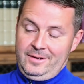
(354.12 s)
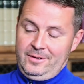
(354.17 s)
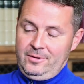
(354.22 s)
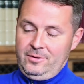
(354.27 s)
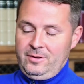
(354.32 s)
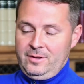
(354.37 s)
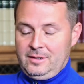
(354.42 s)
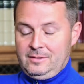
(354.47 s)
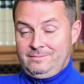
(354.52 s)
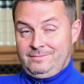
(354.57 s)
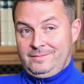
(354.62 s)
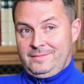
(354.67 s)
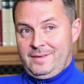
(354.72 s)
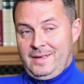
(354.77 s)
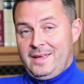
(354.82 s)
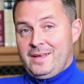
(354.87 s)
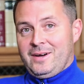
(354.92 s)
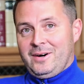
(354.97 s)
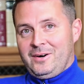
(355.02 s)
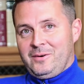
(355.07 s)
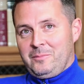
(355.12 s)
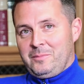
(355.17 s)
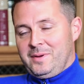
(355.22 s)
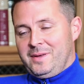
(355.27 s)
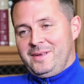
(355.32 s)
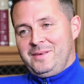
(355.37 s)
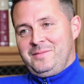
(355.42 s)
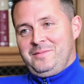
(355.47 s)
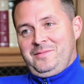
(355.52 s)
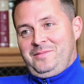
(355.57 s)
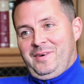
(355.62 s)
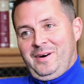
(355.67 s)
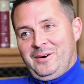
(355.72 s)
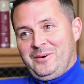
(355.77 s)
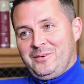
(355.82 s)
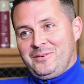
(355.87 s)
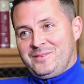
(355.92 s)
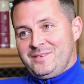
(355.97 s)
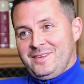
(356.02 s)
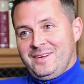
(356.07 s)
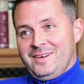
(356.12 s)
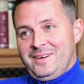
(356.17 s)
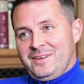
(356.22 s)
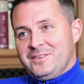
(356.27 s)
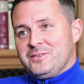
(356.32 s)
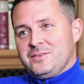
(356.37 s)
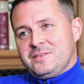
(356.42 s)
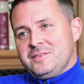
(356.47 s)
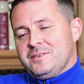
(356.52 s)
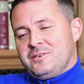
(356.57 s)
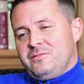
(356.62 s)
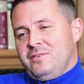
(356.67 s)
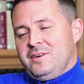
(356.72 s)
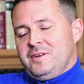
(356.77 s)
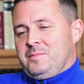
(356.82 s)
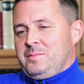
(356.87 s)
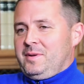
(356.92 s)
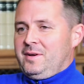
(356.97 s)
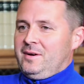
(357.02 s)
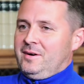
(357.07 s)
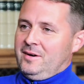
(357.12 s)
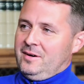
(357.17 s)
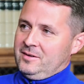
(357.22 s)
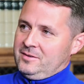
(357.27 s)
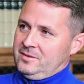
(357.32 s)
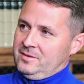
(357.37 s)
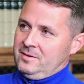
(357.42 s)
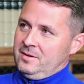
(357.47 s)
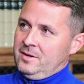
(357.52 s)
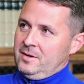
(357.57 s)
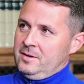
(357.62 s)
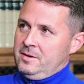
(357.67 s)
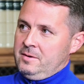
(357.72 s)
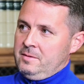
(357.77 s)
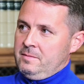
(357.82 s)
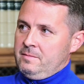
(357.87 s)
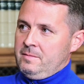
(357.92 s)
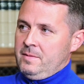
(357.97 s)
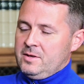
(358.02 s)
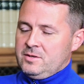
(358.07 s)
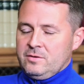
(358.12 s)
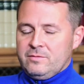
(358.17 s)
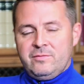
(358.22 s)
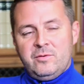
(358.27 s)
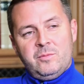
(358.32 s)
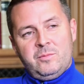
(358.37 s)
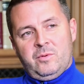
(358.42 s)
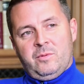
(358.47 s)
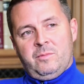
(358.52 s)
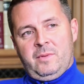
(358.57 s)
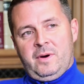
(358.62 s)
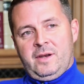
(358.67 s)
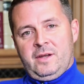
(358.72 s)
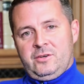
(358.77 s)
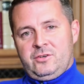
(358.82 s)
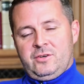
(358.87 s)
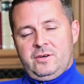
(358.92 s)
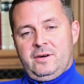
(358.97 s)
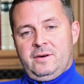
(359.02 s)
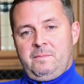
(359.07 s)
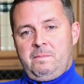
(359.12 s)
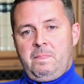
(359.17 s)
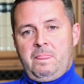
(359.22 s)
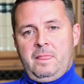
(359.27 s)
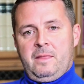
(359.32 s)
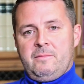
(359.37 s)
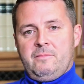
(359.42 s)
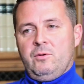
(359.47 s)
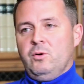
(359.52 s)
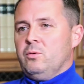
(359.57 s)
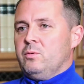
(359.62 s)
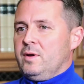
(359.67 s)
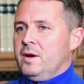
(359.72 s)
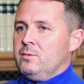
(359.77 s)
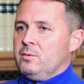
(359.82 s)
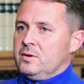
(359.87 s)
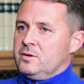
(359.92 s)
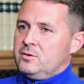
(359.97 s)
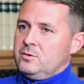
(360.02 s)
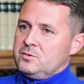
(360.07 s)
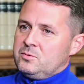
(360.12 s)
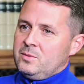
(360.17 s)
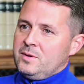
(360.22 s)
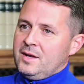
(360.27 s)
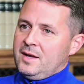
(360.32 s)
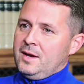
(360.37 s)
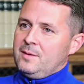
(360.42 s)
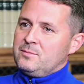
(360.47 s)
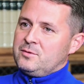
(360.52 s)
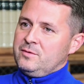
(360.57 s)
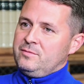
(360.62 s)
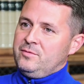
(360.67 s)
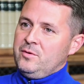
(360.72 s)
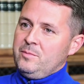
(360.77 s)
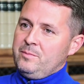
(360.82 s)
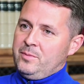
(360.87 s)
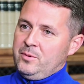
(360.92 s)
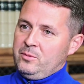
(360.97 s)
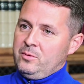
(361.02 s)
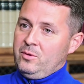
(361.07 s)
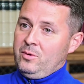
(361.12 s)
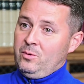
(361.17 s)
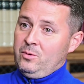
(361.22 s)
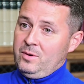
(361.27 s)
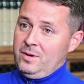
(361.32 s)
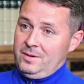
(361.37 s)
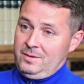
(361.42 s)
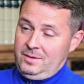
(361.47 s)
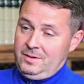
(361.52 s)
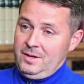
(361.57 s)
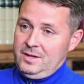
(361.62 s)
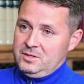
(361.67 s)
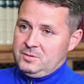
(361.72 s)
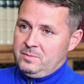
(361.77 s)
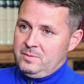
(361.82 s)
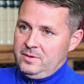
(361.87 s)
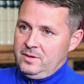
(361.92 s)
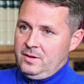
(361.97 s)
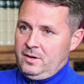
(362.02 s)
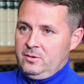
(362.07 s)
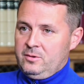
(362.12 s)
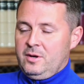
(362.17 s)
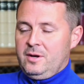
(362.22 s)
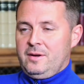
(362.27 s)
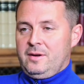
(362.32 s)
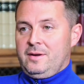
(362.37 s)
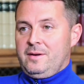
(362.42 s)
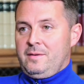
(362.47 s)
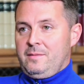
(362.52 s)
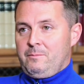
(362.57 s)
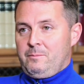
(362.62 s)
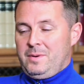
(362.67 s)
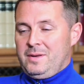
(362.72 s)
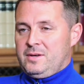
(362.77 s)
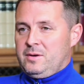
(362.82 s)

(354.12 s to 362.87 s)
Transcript: he can't be involved. So it's incredibly hard. And as a football manager, all they want to do is win games of football, or at least, be